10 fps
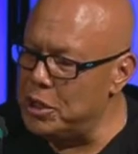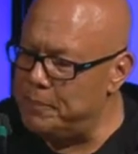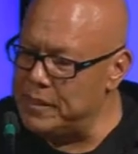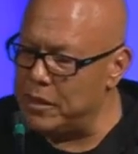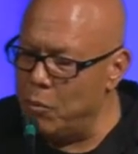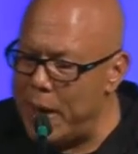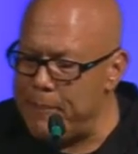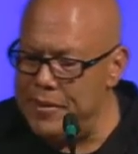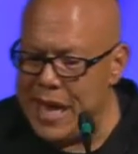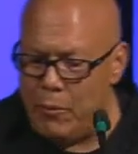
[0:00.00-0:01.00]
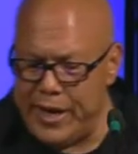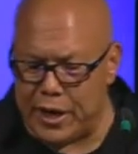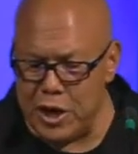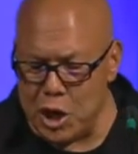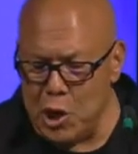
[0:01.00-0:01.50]
is a weapon that we
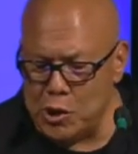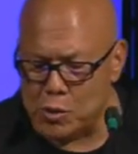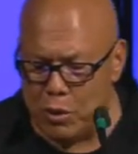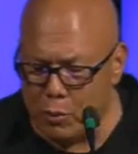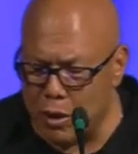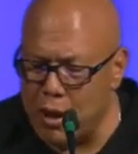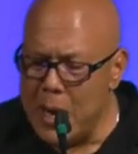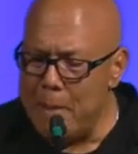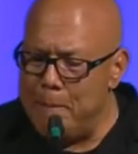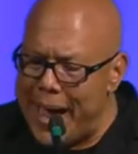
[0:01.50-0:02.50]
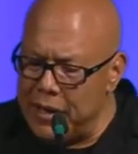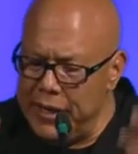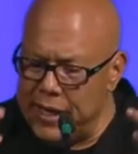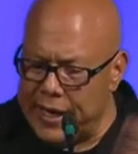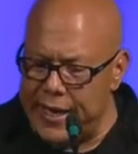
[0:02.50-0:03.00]
can use when we're
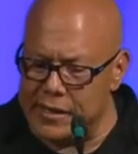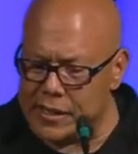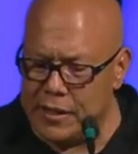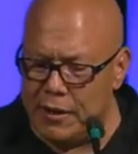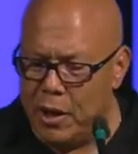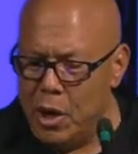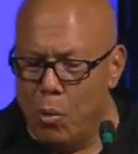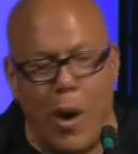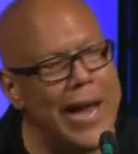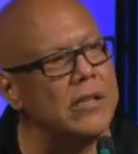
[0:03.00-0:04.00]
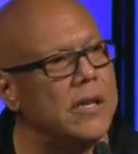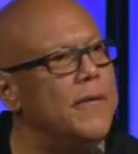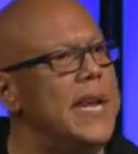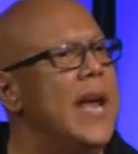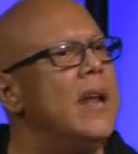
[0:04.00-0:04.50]
battling against the wiles of
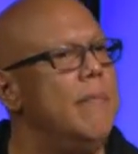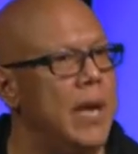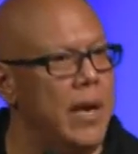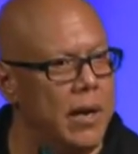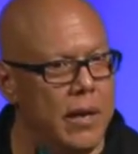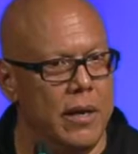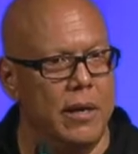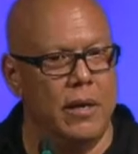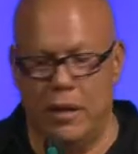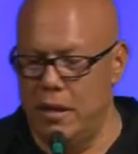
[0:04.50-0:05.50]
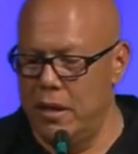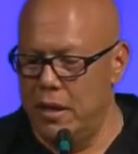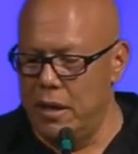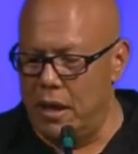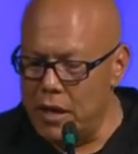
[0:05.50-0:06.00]
the enemy.
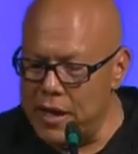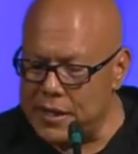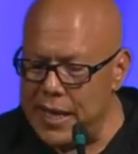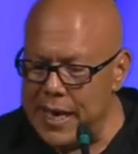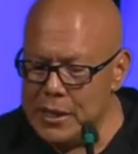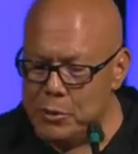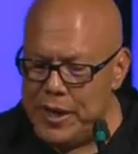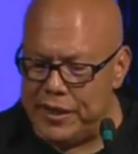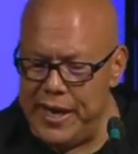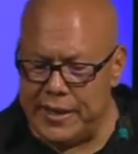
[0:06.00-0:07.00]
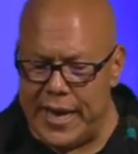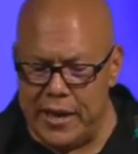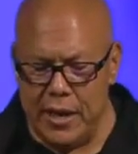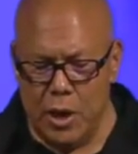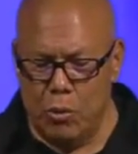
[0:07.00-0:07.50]
A lot of times we think that
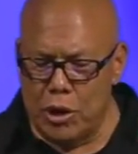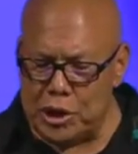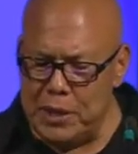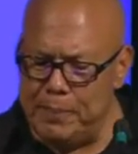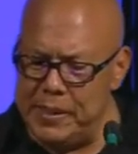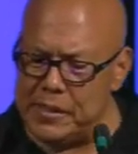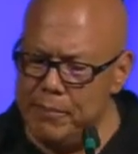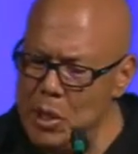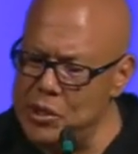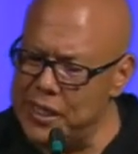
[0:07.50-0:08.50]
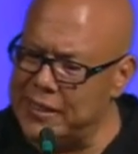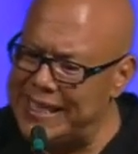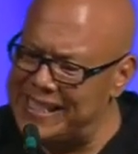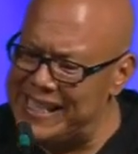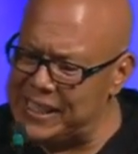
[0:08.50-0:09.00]
worship is the music that
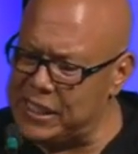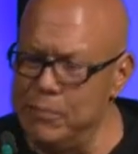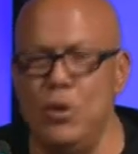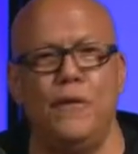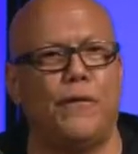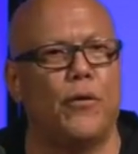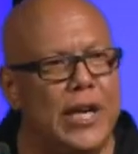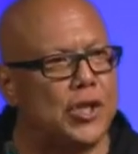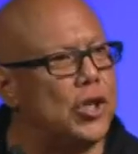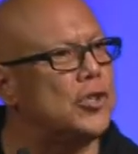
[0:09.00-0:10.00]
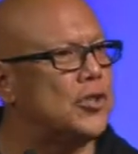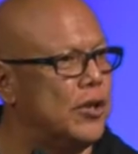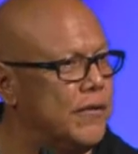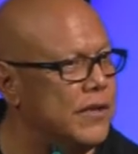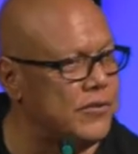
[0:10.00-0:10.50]
sets the mood for a church
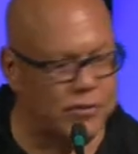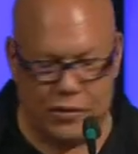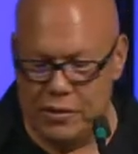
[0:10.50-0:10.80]
service.